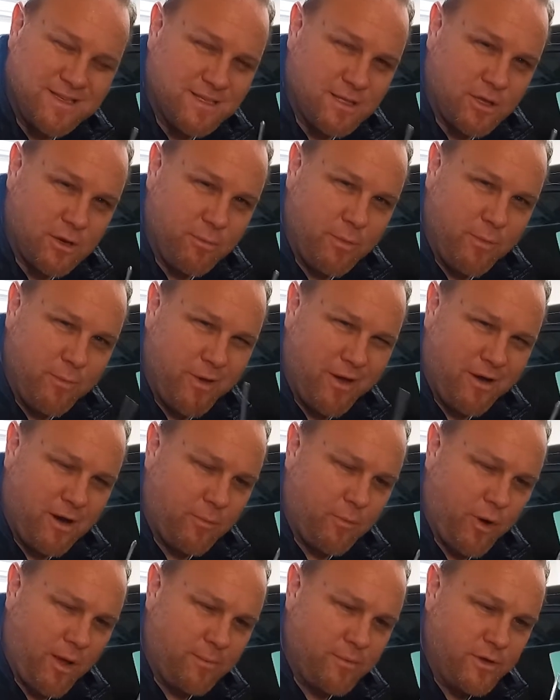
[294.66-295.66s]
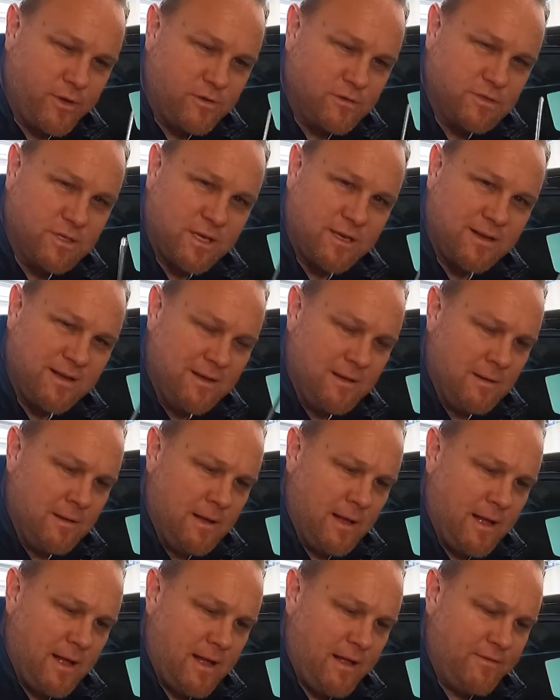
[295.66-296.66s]
that's a little bit better, I'd probably use it.
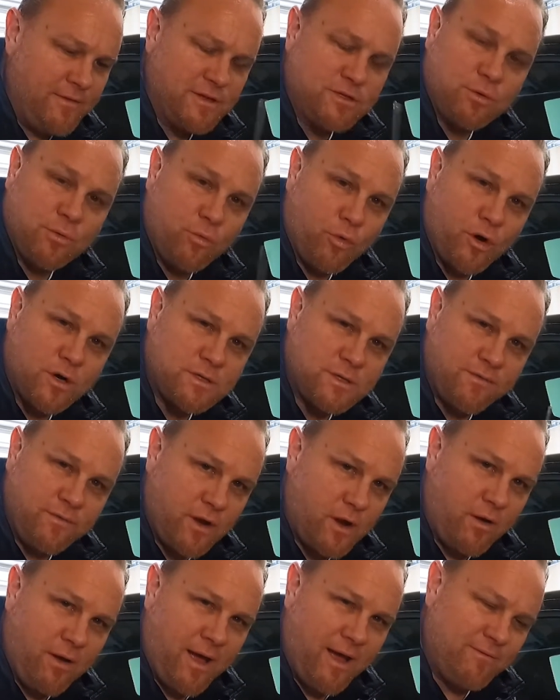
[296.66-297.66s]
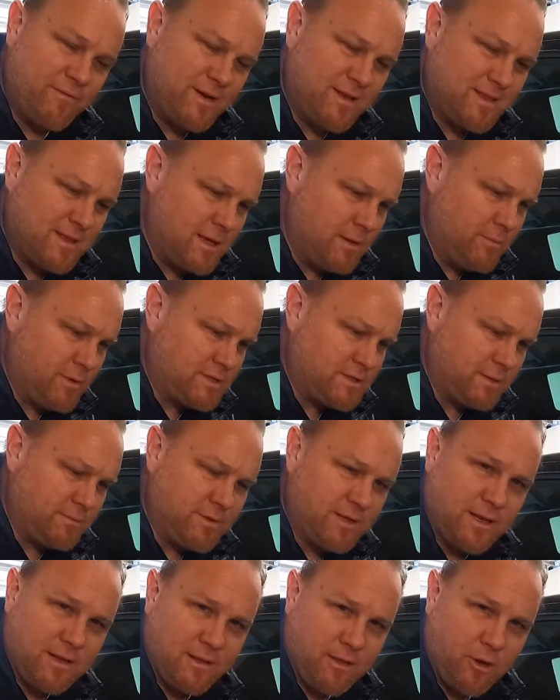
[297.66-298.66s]
This one works if you don't have anything, but
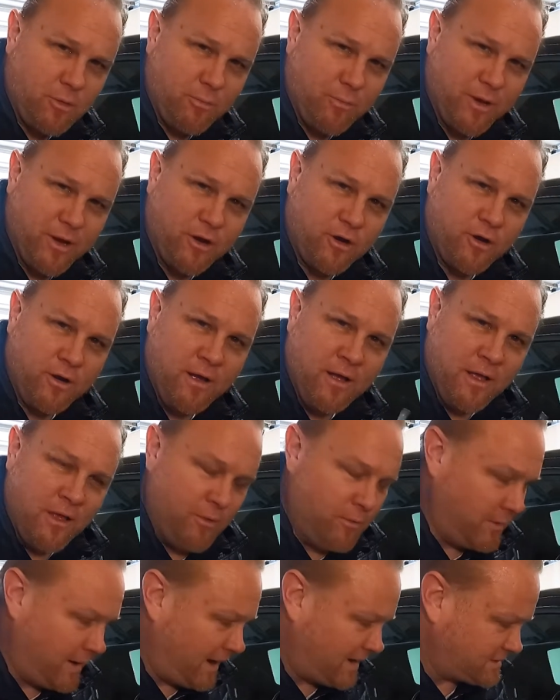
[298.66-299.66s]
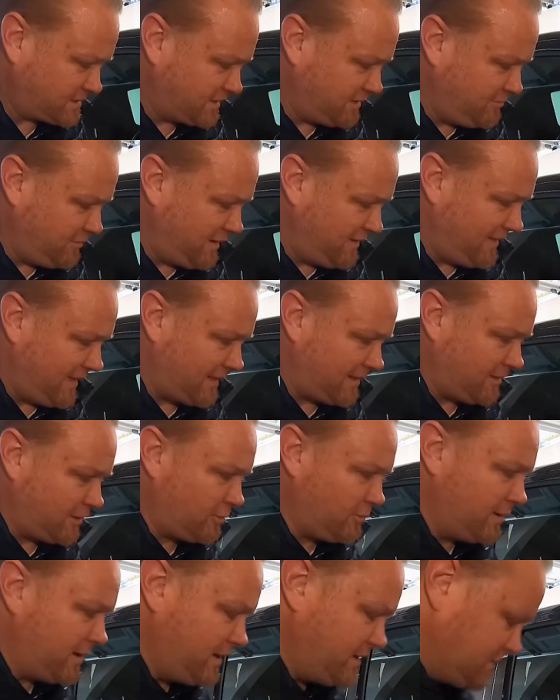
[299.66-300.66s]
something a little bigger would actually have made that a
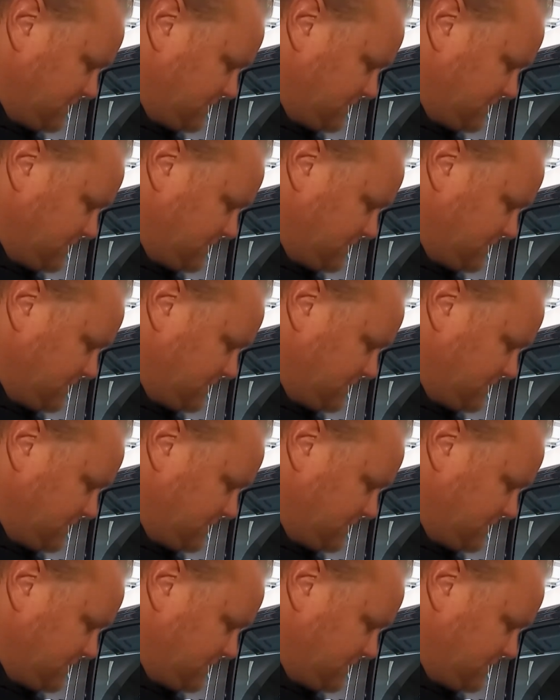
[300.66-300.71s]
little bit